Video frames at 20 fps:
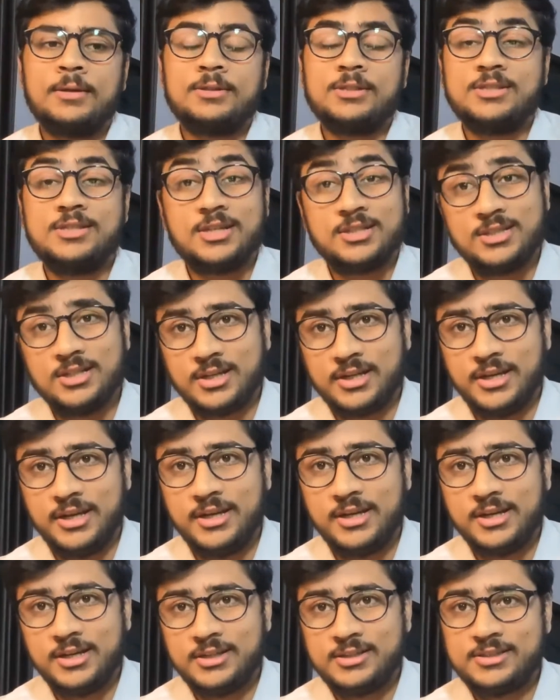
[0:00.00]
The judge
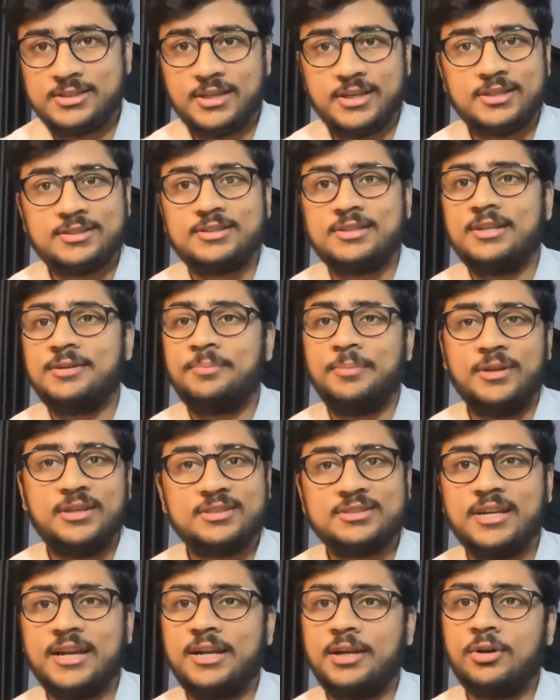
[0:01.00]
agreed, says that
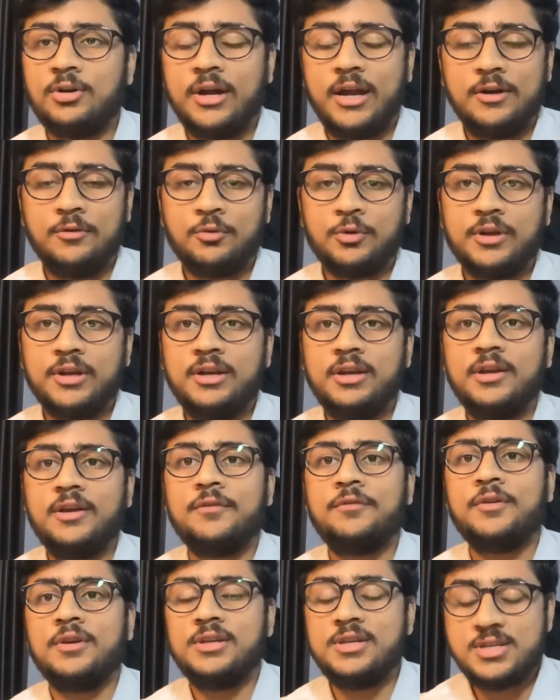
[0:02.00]
please get your advocate.
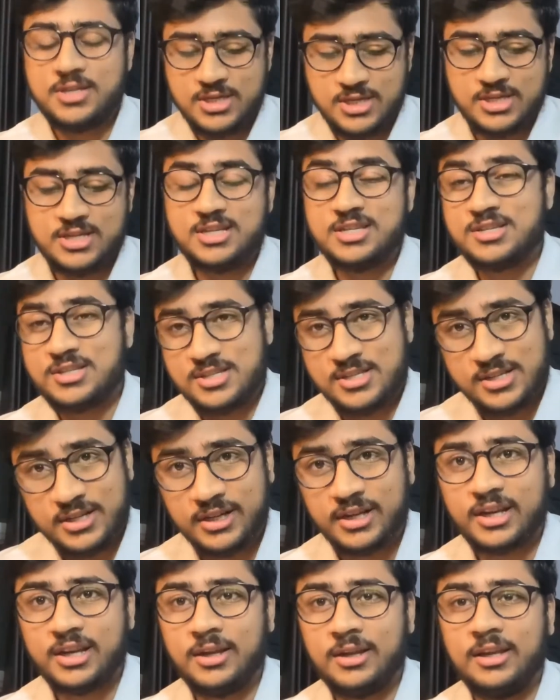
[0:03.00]
If she
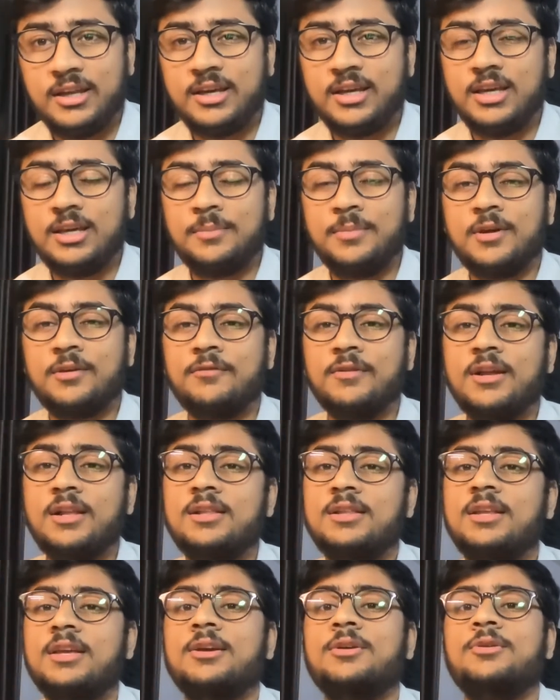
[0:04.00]
isn't really keeping
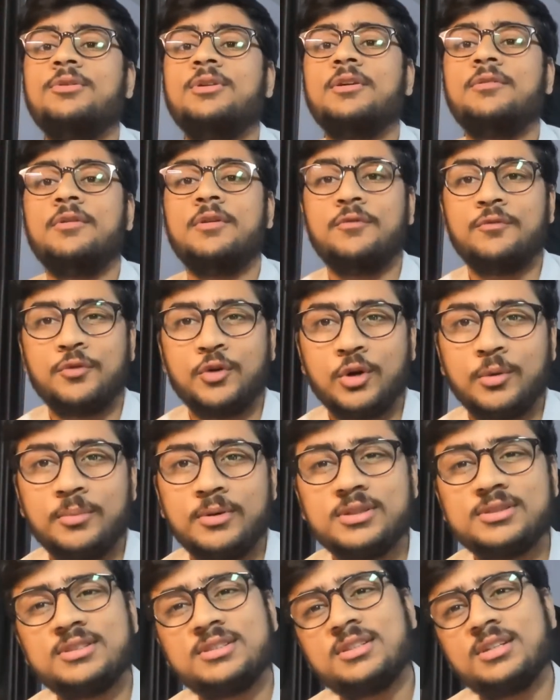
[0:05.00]
well, they could have
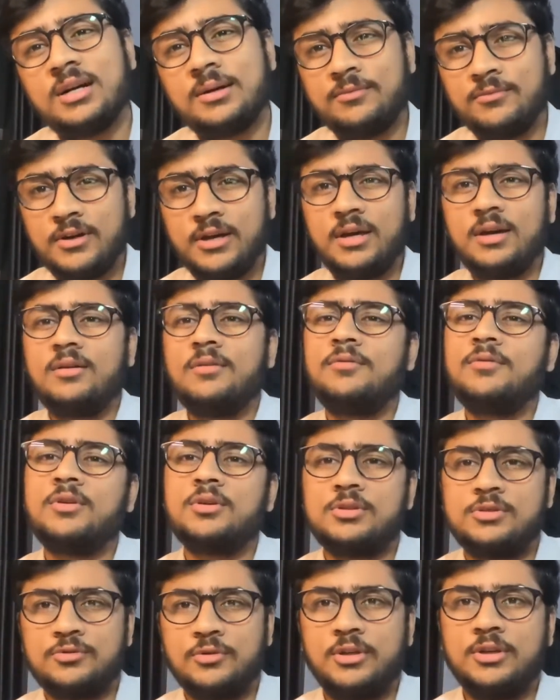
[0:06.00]
informed us and come via a
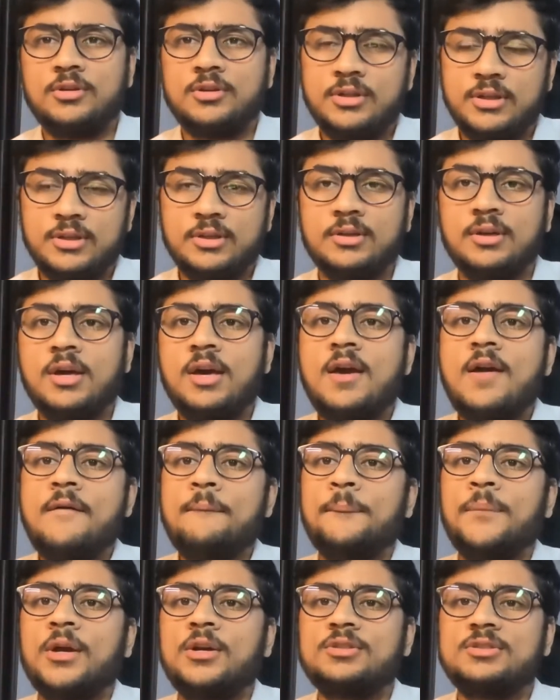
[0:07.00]
virtual hearing,
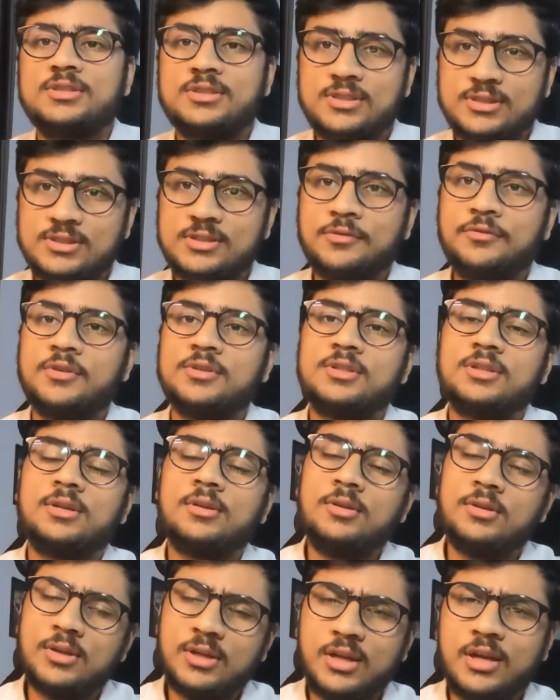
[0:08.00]
because this is a
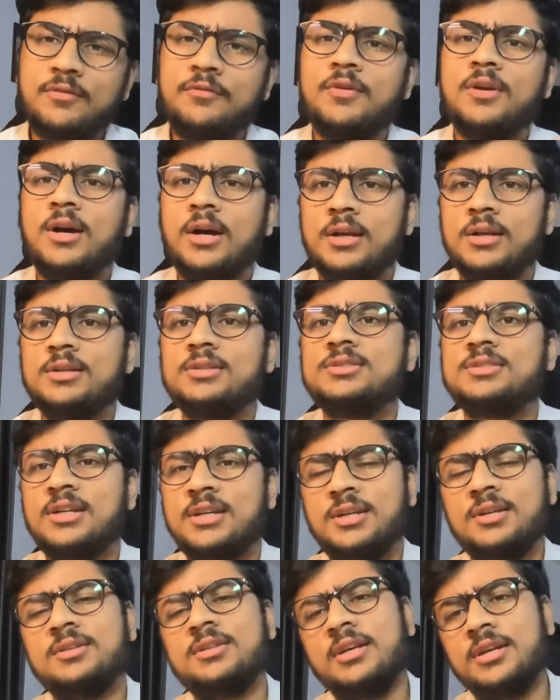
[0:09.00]
physical hearing and we
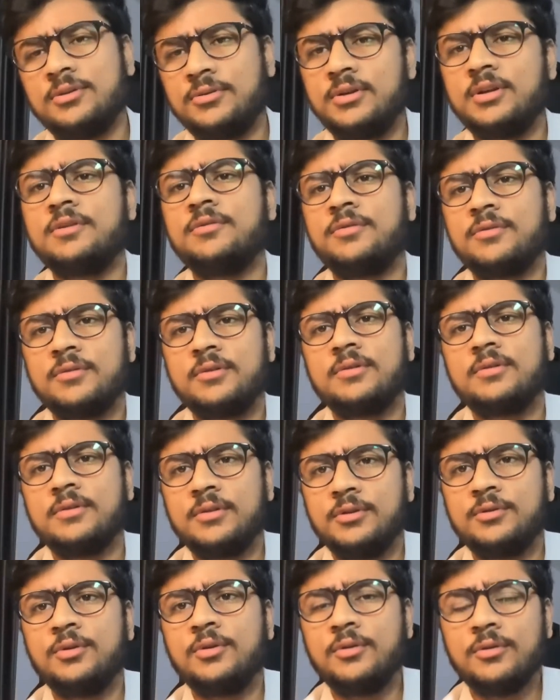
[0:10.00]
understand they could have,
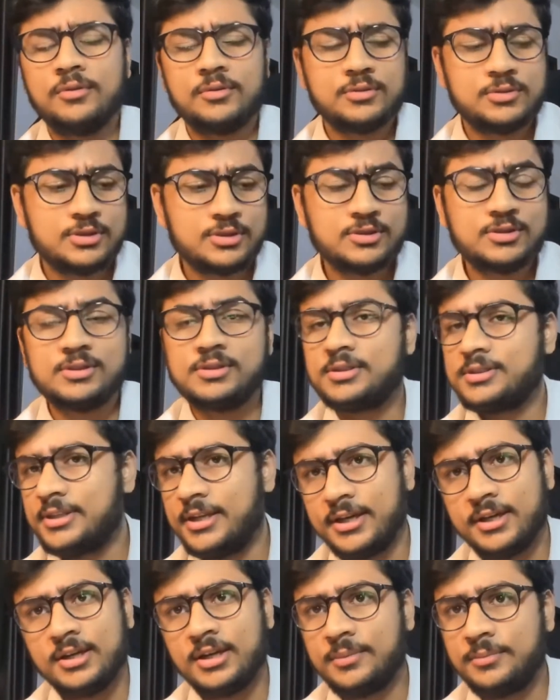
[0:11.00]
just
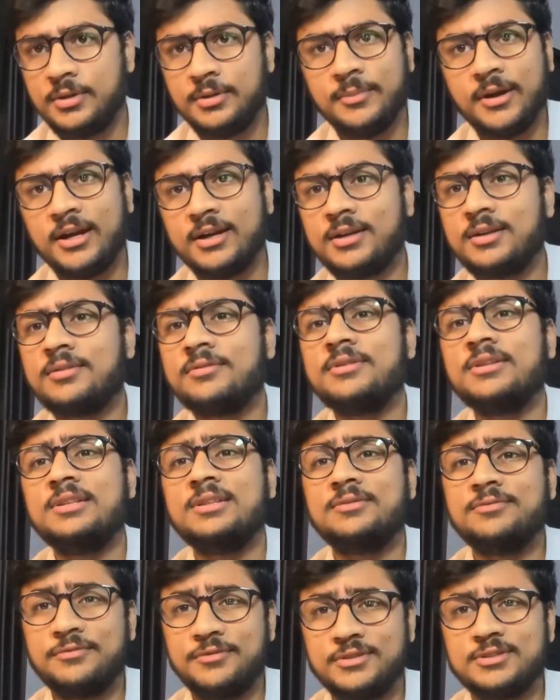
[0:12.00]
taken up the matter
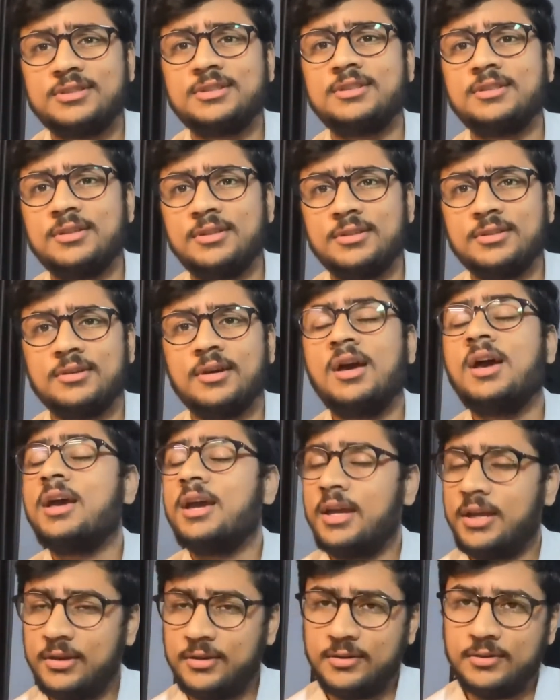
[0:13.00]
in
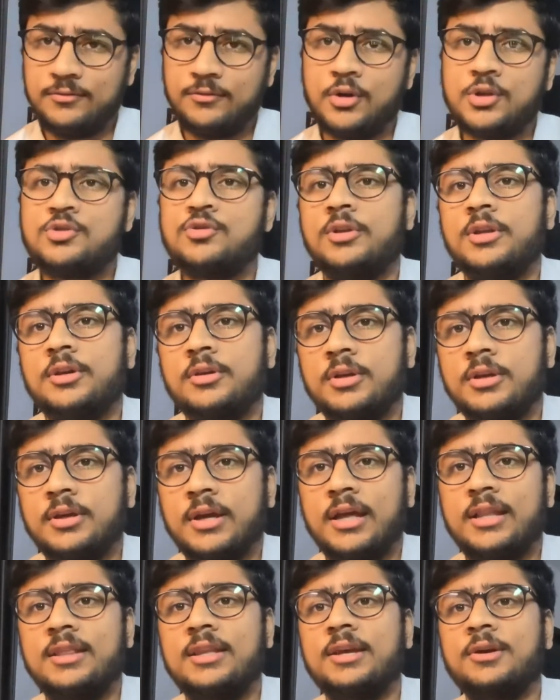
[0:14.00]
in virtual hearing,
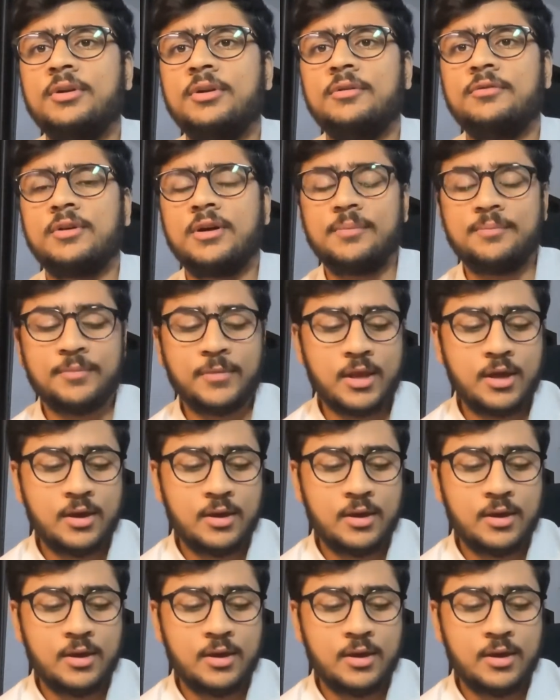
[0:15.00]
and they could have come.